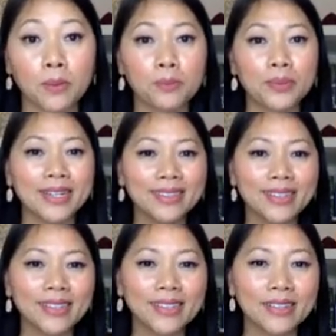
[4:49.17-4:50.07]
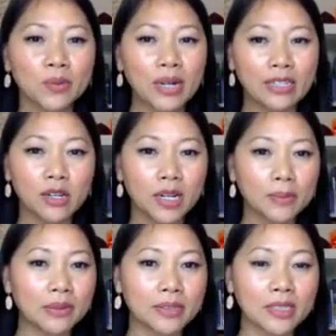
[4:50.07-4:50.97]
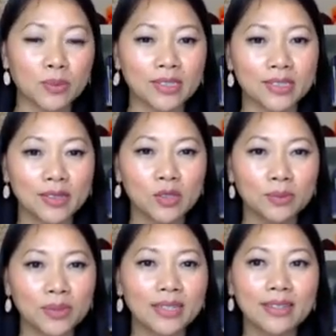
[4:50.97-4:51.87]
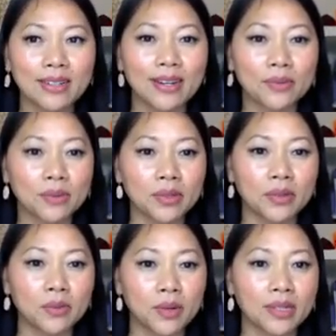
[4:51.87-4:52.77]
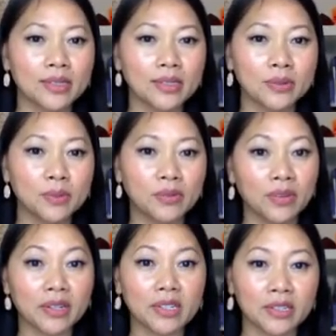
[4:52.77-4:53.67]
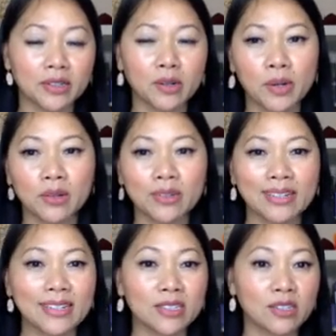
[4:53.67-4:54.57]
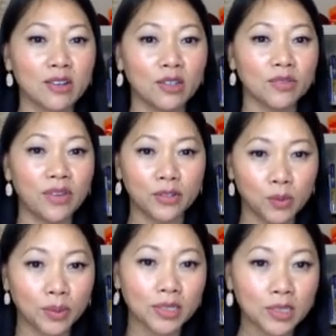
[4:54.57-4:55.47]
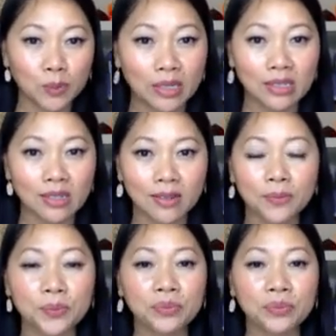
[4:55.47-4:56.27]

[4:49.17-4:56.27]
But I think when I talk about this budget, something that I really want to be very clear about is called value-based spending.